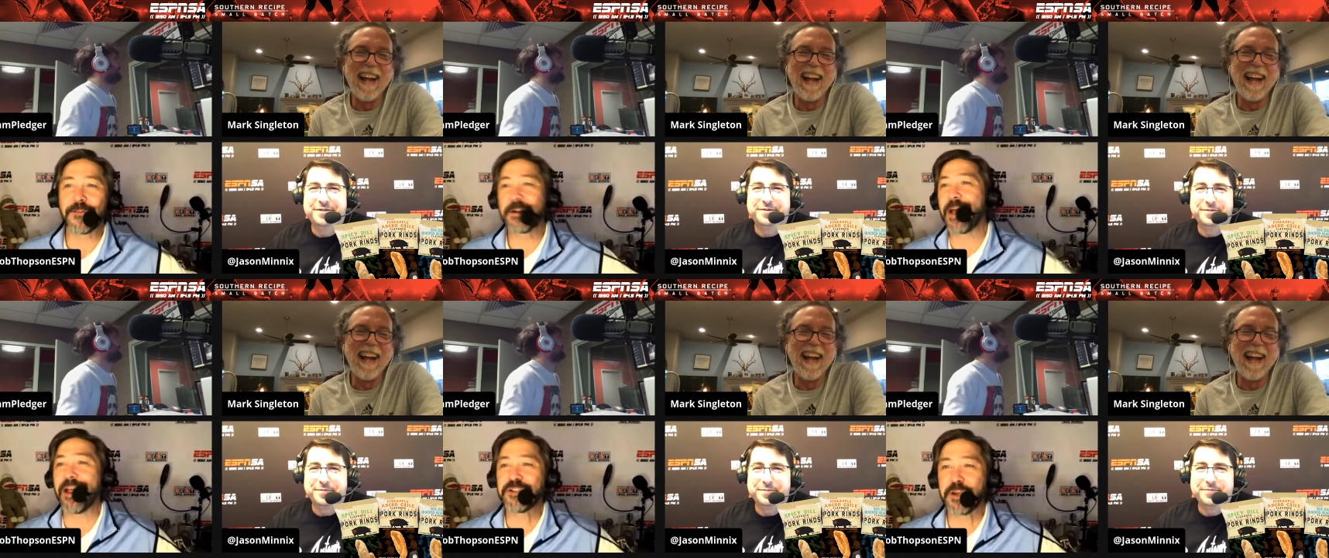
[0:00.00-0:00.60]
Speaker 1: Head
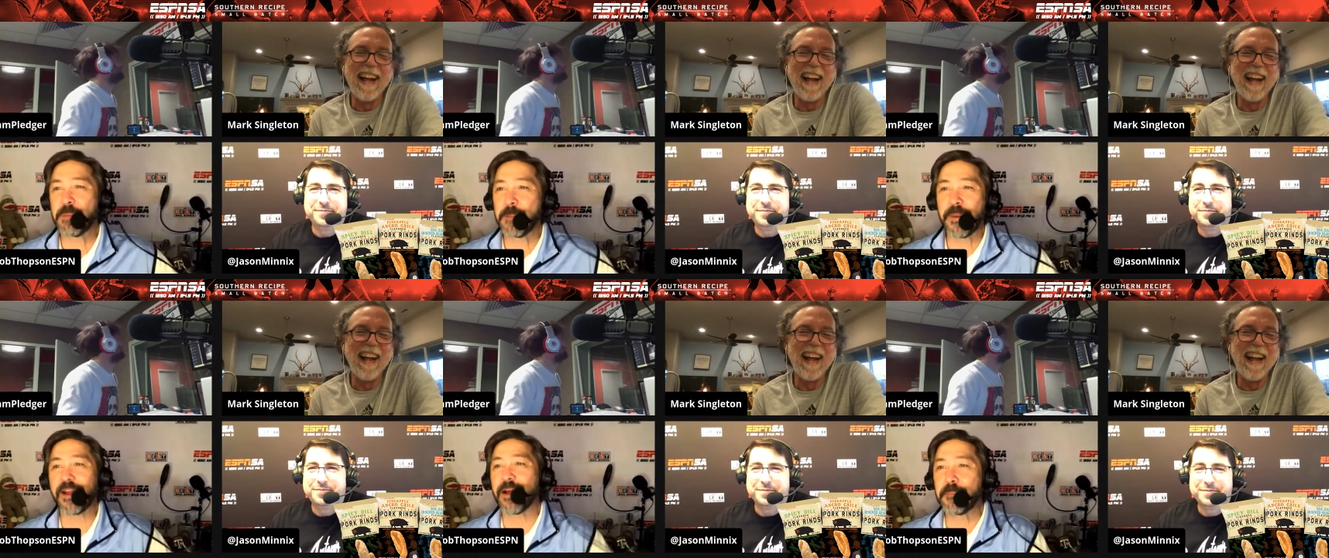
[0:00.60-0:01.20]
over to
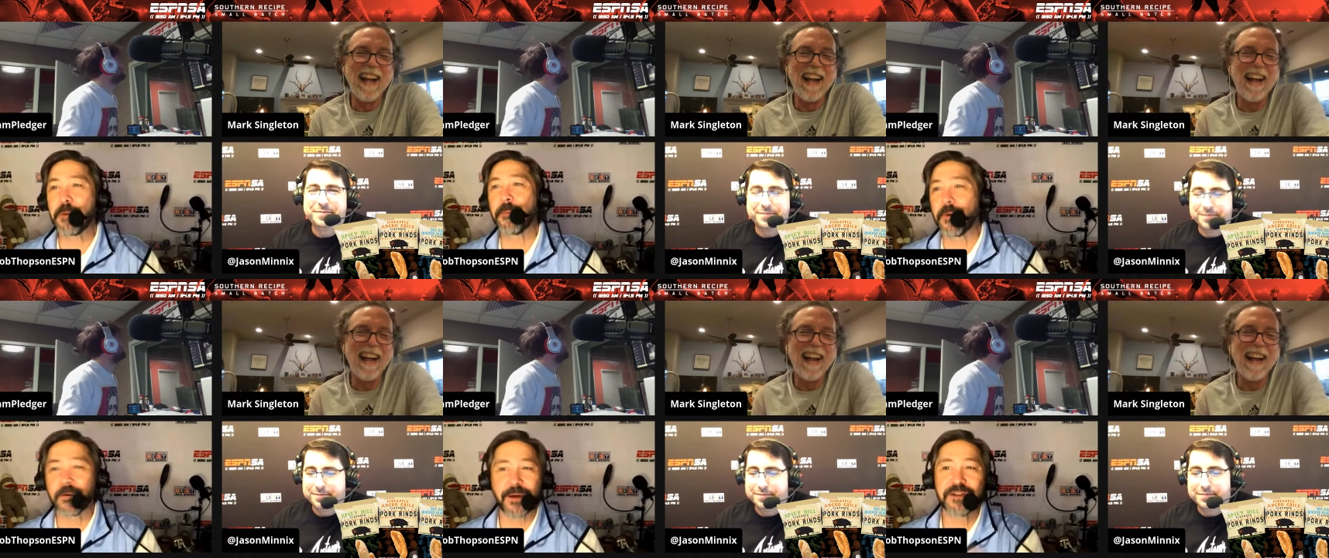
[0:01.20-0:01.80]
HEB Pick up
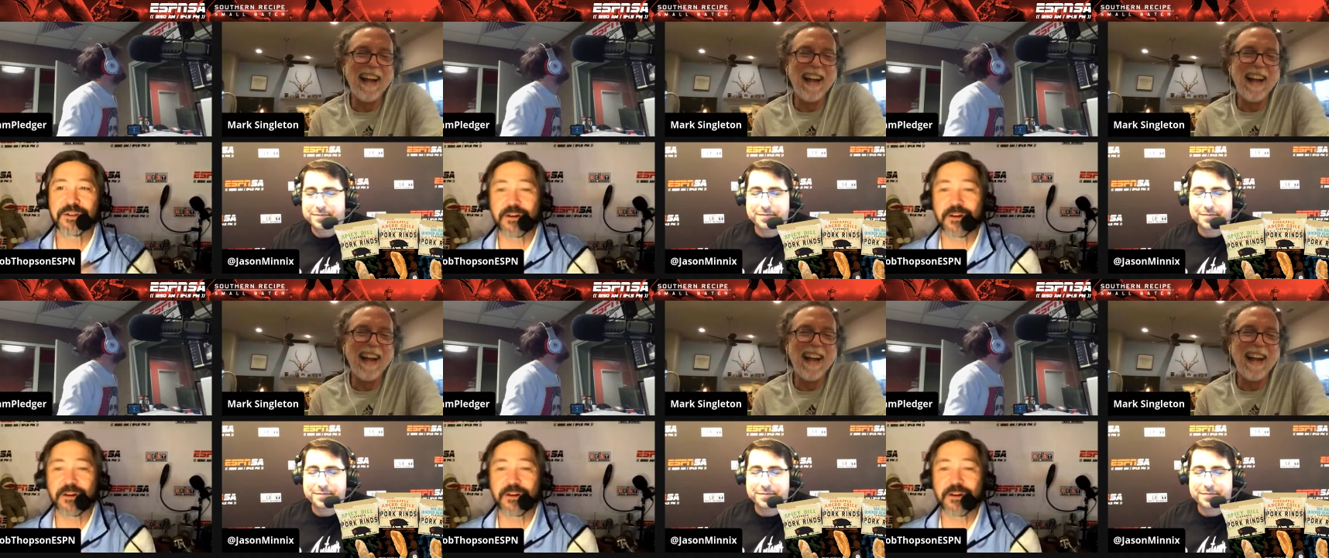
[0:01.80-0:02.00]
your pork